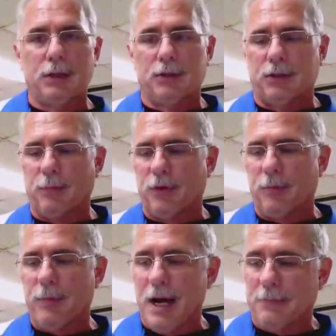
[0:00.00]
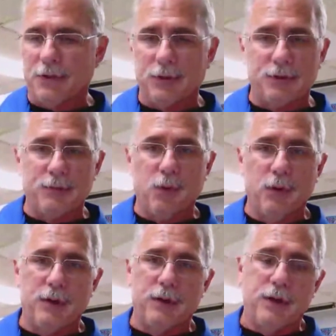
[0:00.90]
Some of the maps, there's
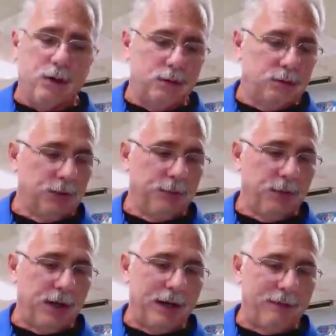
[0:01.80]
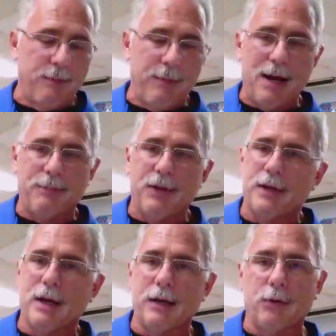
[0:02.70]
more to know. You might have a map that
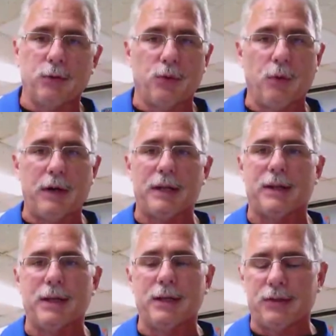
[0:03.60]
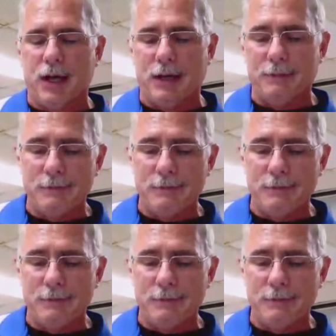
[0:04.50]
you got to know 20 things on.